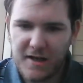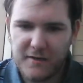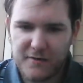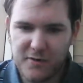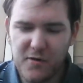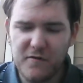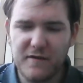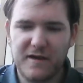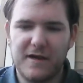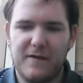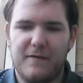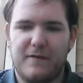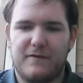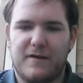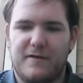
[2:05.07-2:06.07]
to
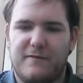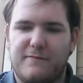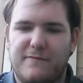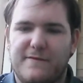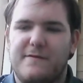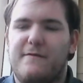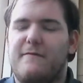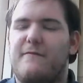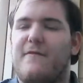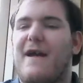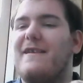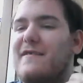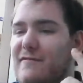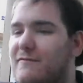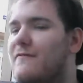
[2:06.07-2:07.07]
Human Time,
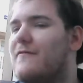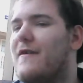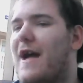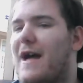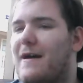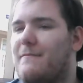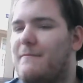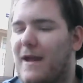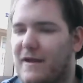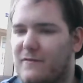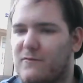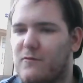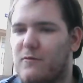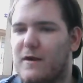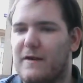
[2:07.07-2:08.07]
then to that main
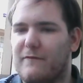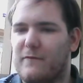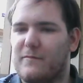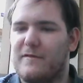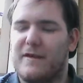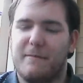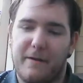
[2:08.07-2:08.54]
story boutique.